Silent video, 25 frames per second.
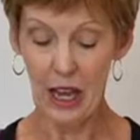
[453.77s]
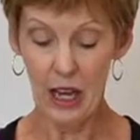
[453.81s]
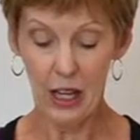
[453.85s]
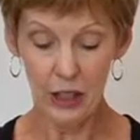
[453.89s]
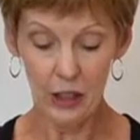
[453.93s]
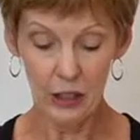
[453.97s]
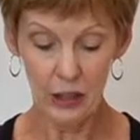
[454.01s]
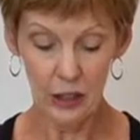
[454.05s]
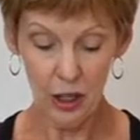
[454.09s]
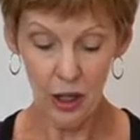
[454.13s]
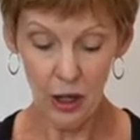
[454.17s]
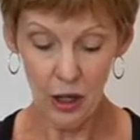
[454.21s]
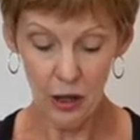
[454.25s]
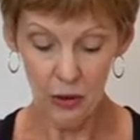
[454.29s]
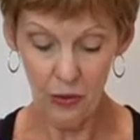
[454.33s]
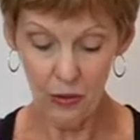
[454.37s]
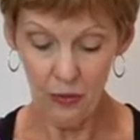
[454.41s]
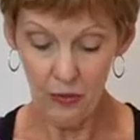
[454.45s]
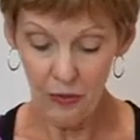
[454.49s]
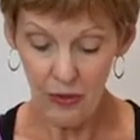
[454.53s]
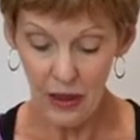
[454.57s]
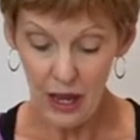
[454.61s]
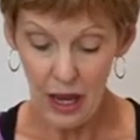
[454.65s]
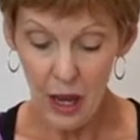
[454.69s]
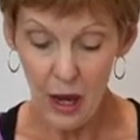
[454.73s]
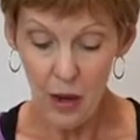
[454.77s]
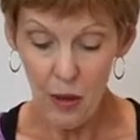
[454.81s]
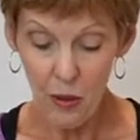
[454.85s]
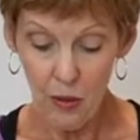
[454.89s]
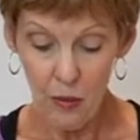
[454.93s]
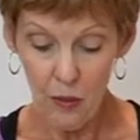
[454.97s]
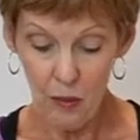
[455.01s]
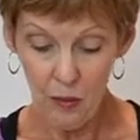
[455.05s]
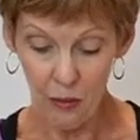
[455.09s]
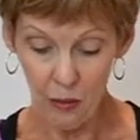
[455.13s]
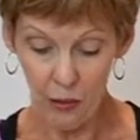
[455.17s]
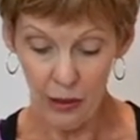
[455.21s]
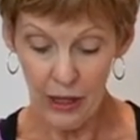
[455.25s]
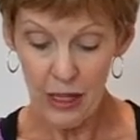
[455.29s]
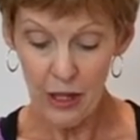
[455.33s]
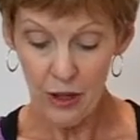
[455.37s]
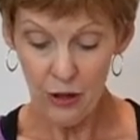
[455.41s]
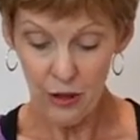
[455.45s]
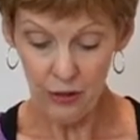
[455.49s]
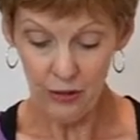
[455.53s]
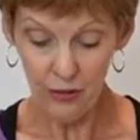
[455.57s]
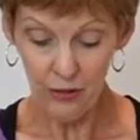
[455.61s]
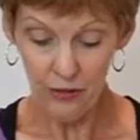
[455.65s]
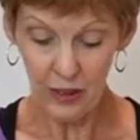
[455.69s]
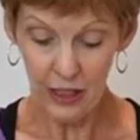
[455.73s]
So plant
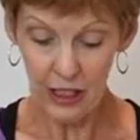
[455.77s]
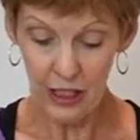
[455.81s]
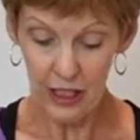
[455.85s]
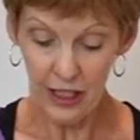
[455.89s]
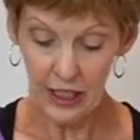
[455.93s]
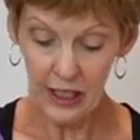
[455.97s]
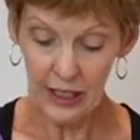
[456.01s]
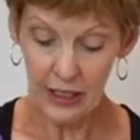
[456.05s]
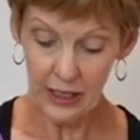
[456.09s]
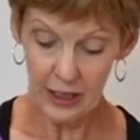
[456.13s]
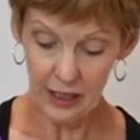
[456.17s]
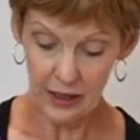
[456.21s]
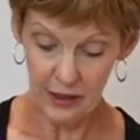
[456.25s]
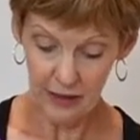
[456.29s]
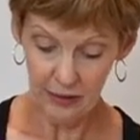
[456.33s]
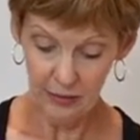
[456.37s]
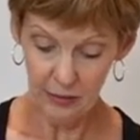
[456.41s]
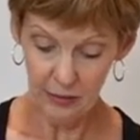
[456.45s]
your feet